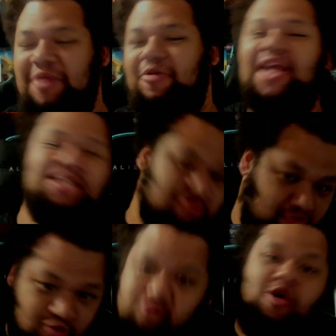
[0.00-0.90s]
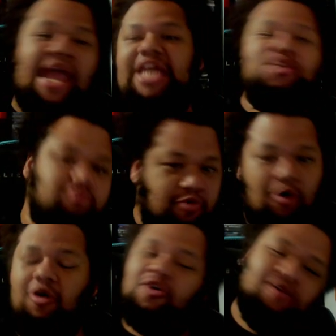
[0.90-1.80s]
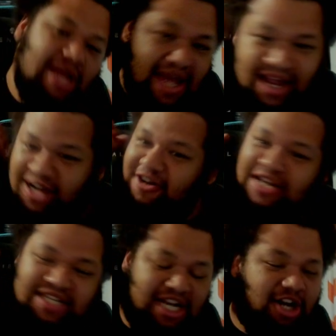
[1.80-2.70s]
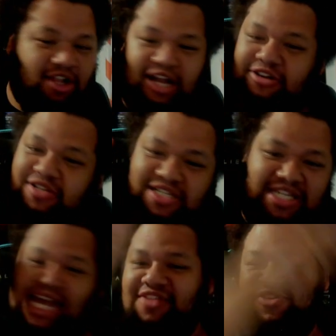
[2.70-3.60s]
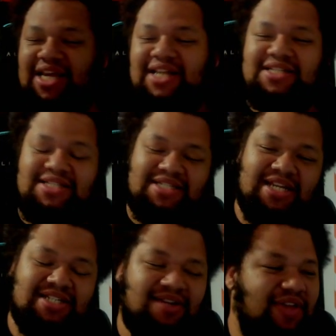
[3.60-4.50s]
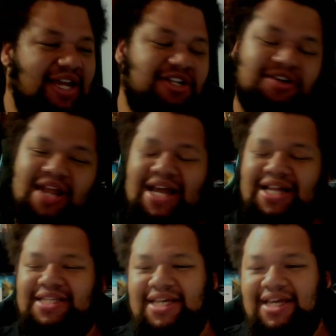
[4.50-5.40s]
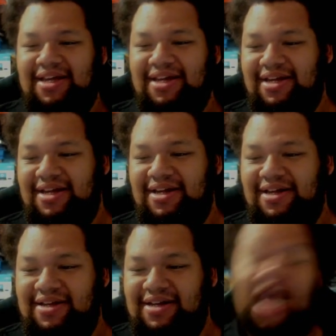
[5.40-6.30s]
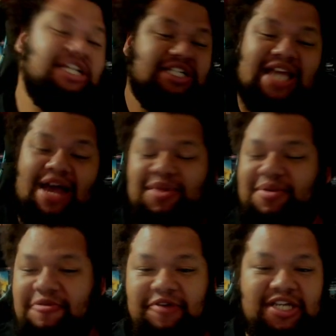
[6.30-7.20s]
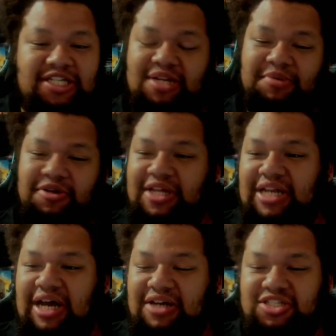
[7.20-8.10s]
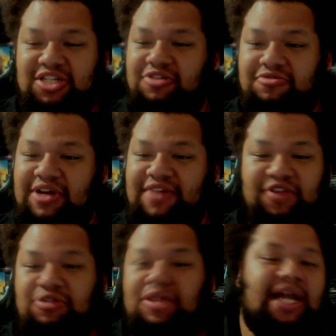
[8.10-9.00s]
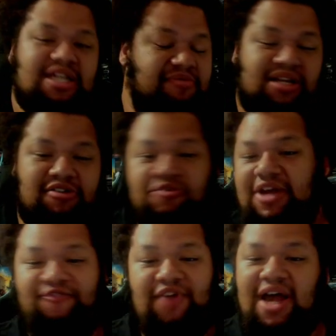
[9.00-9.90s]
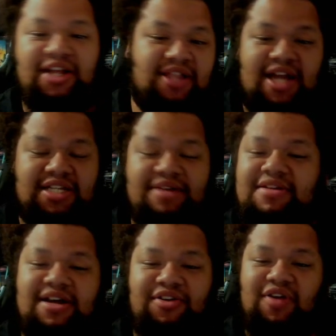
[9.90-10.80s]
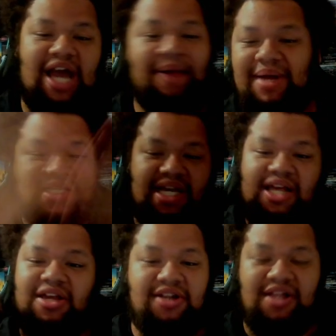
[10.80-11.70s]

ready to wage war and declare death sentences on the internet. I just happen to be reasonable, and also, if you like WWE, fine, like WWE. I'm not telling you